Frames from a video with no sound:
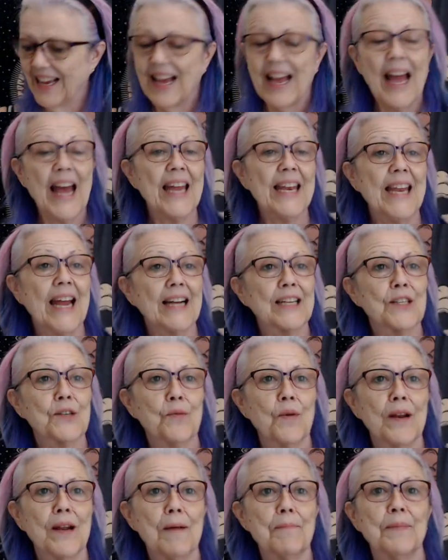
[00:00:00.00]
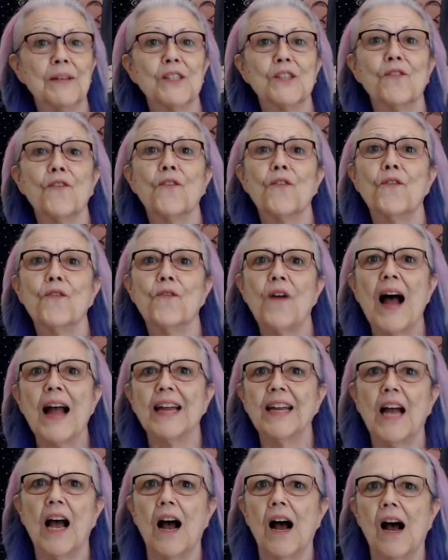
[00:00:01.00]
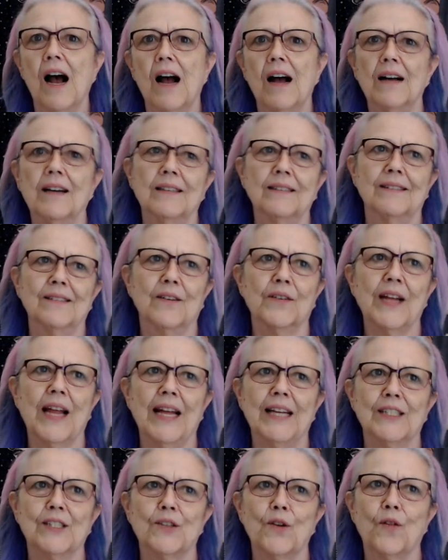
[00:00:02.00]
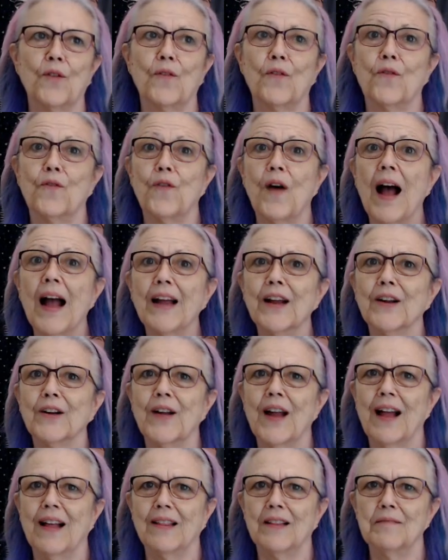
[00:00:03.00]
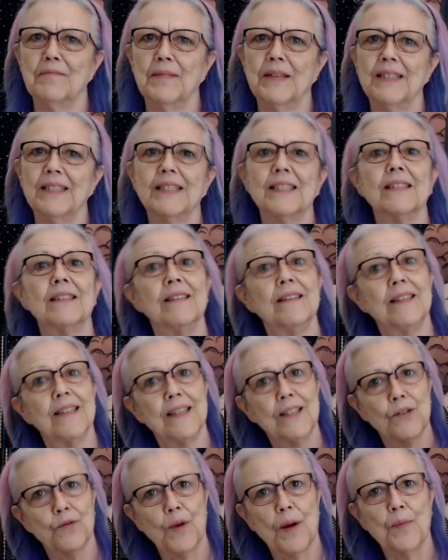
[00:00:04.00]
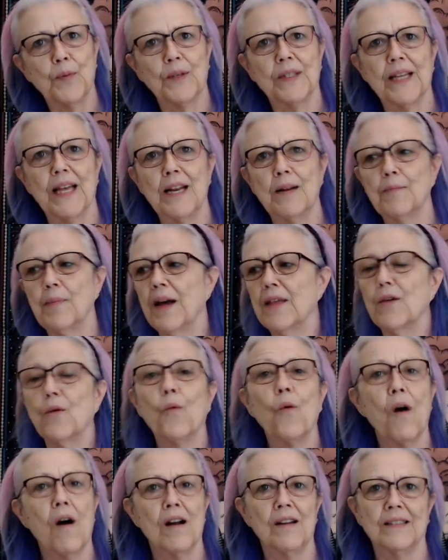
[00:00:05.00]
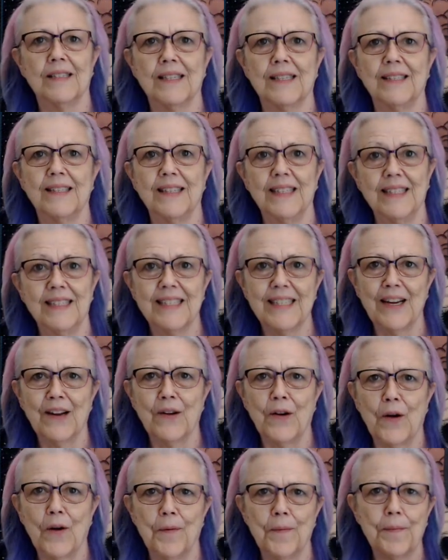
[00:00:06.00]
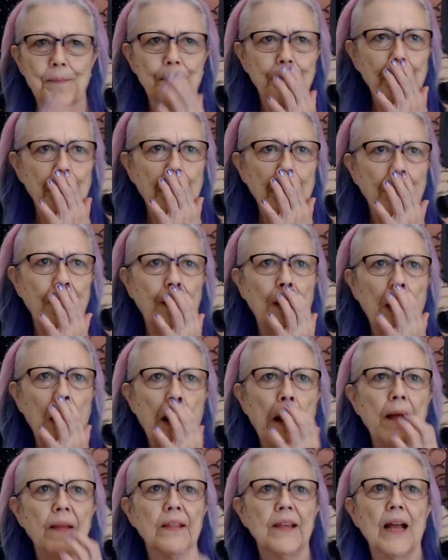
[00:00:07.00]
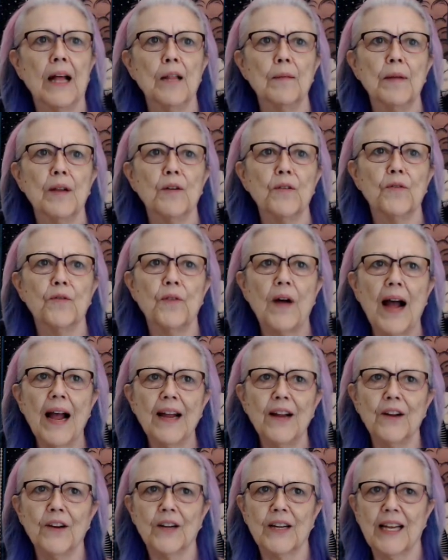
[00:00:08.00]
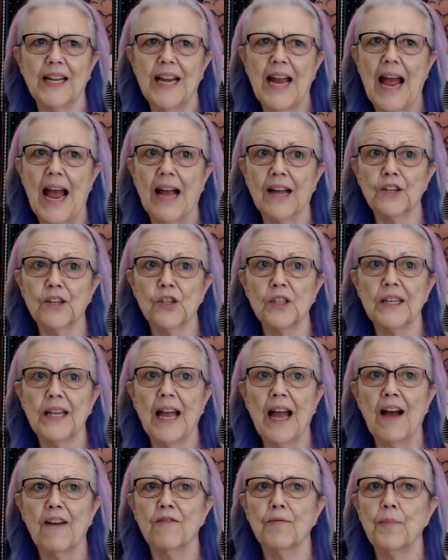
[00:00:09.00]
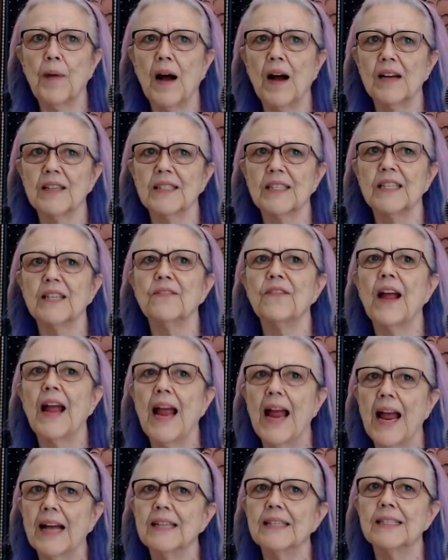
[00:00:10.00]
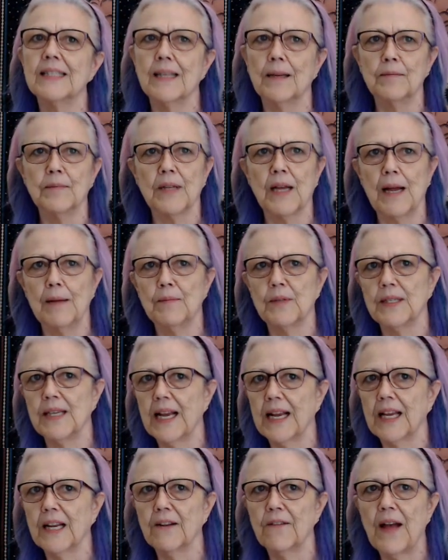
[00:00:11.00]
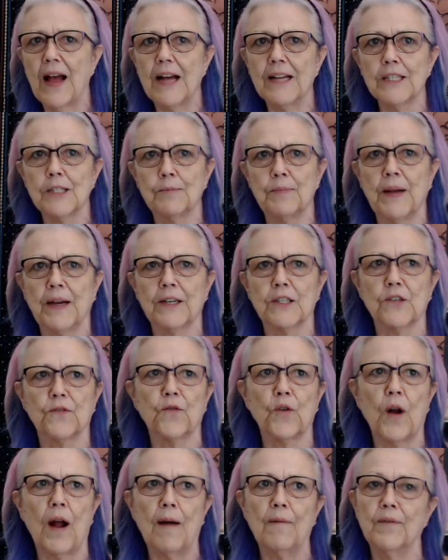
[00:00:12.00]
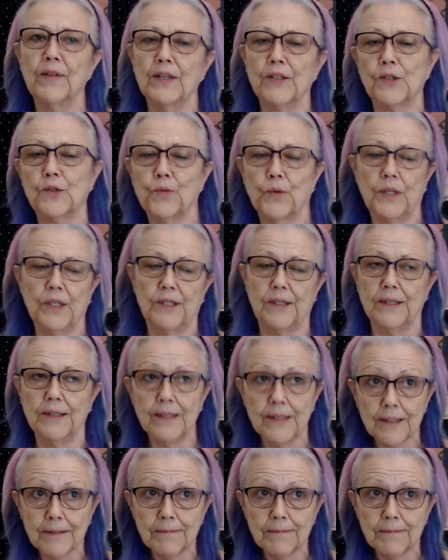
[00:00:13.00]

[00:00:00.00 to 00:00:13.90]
Next one up is fire. Okay, so the fire element is represented by the wands in tarot. The element of fire can actually have positive and sometimes negative aspects for obvious reasons.